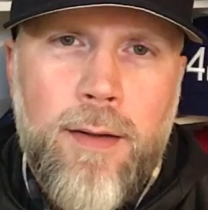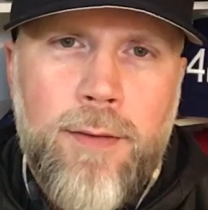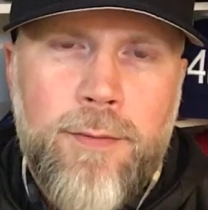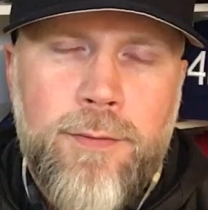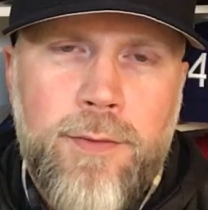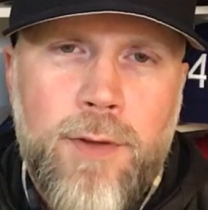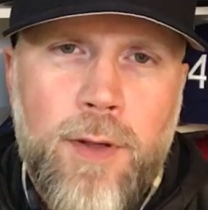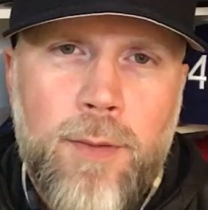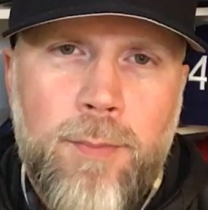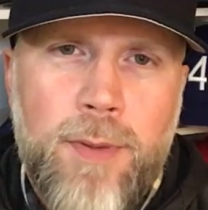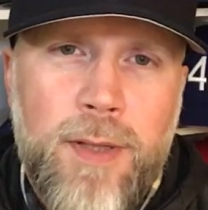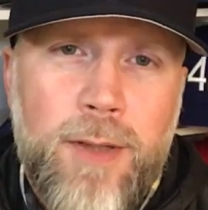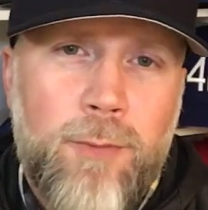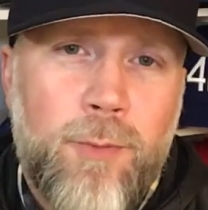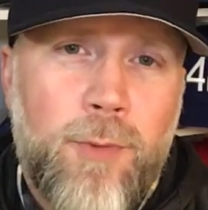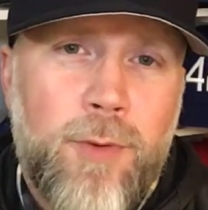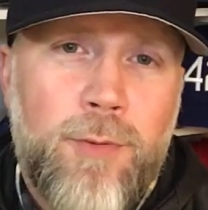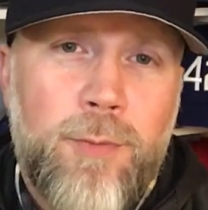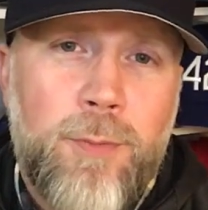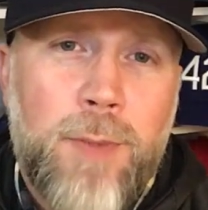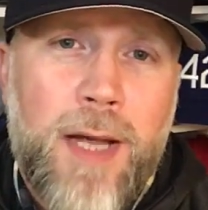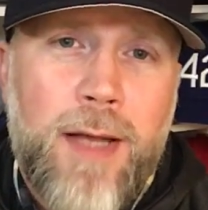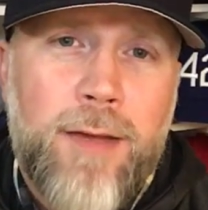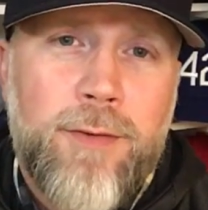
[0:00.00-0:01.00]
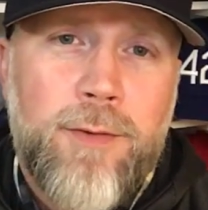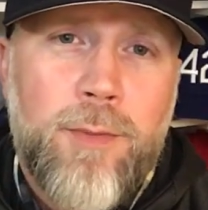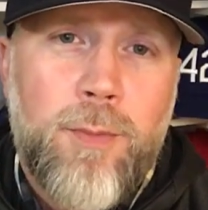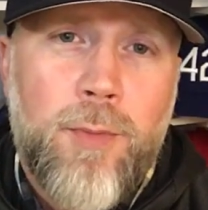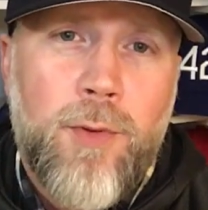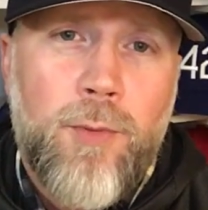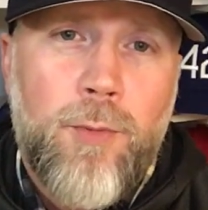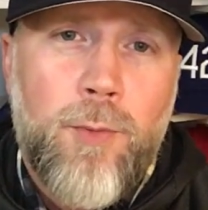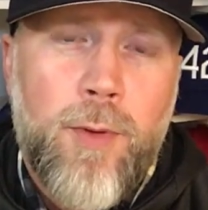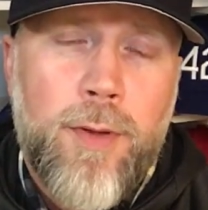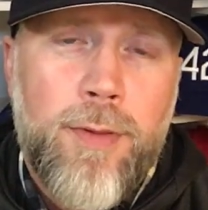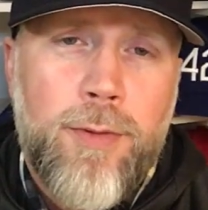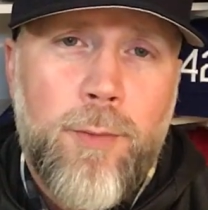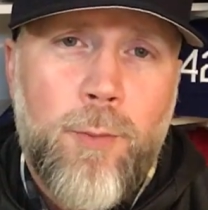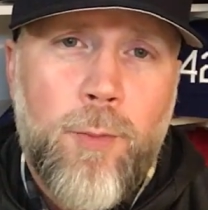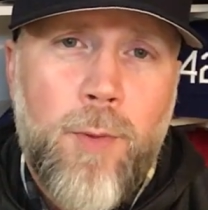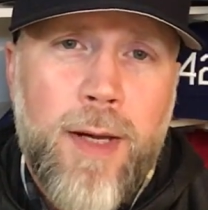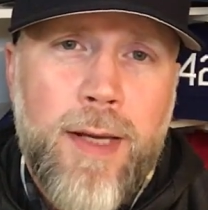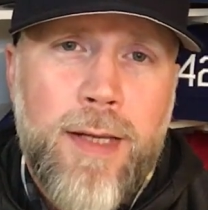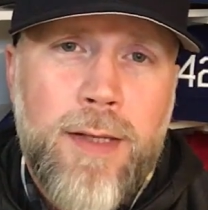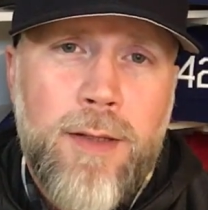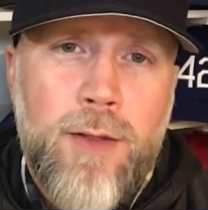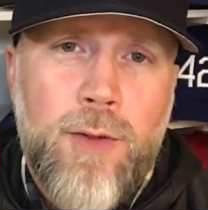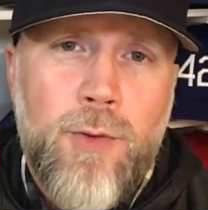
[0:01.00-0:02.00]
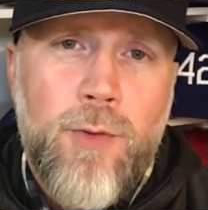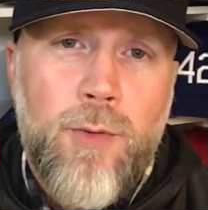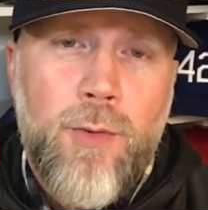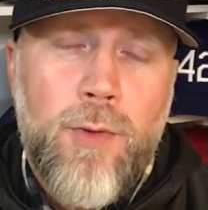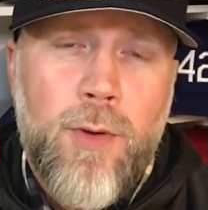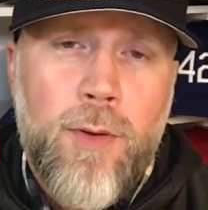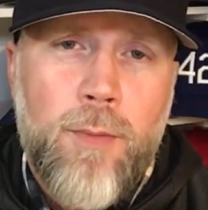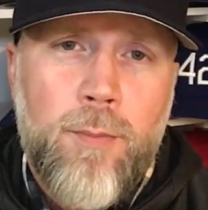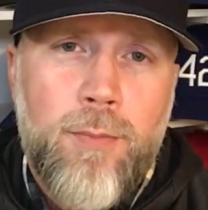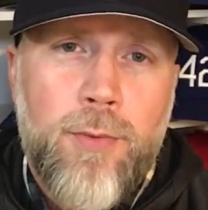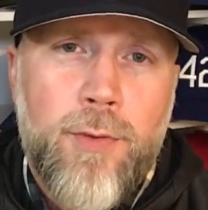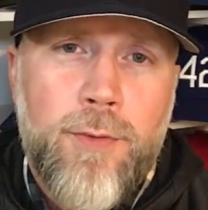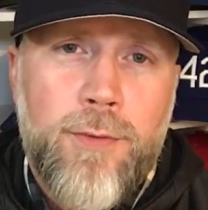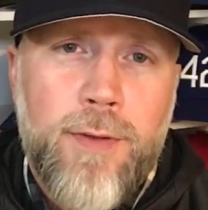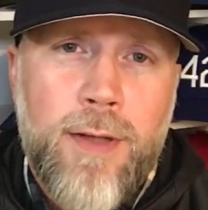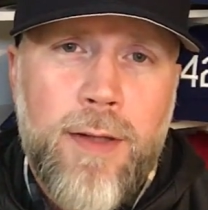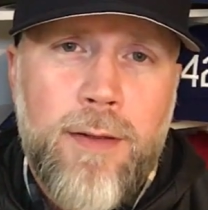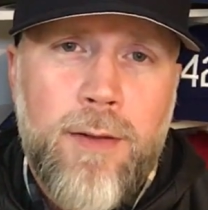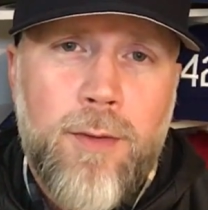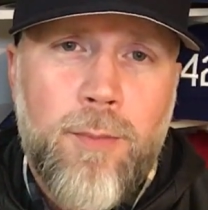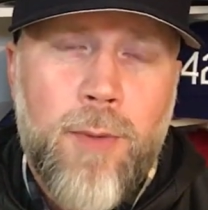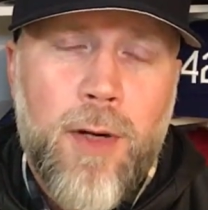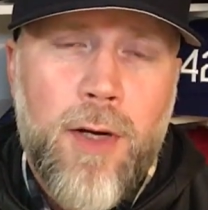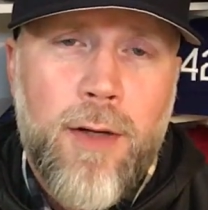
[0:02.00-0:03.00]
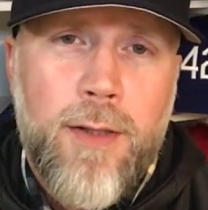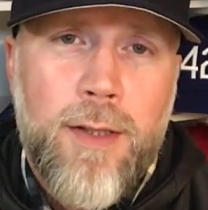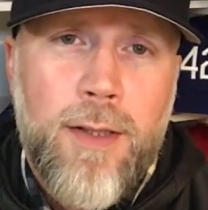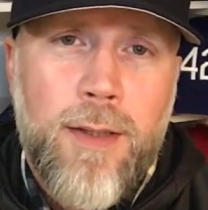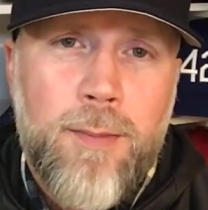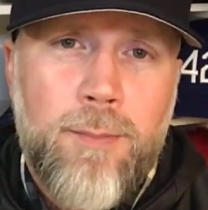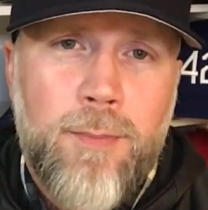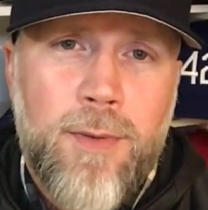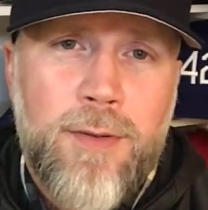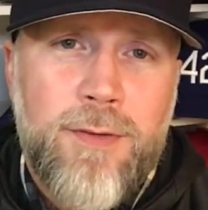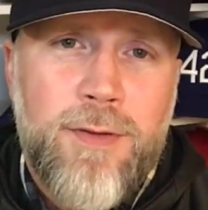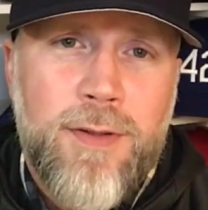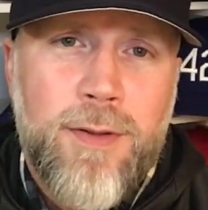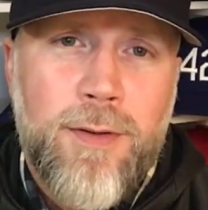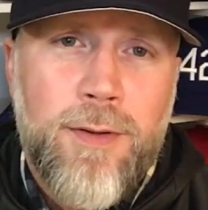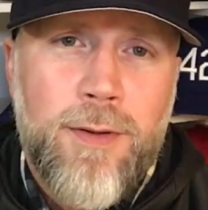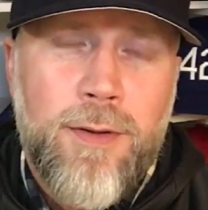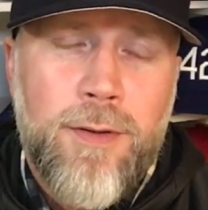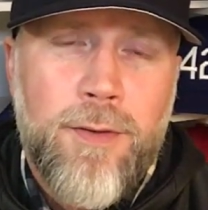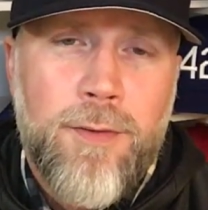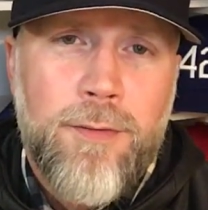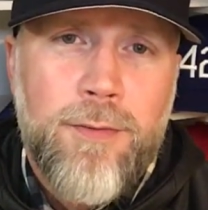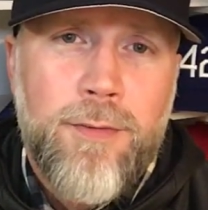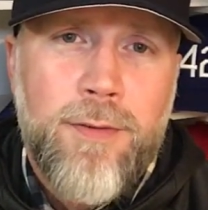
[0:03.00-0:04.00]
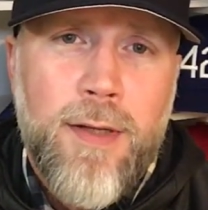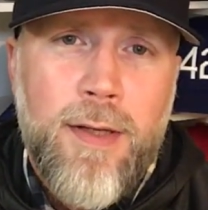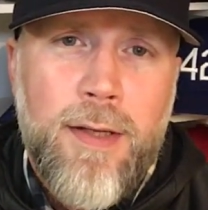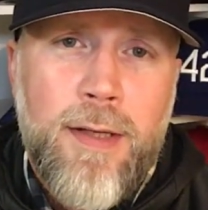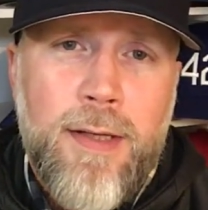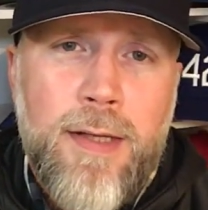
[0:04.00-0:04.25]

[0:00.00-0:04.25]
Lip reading: start being responsible with the way you present your marketing materials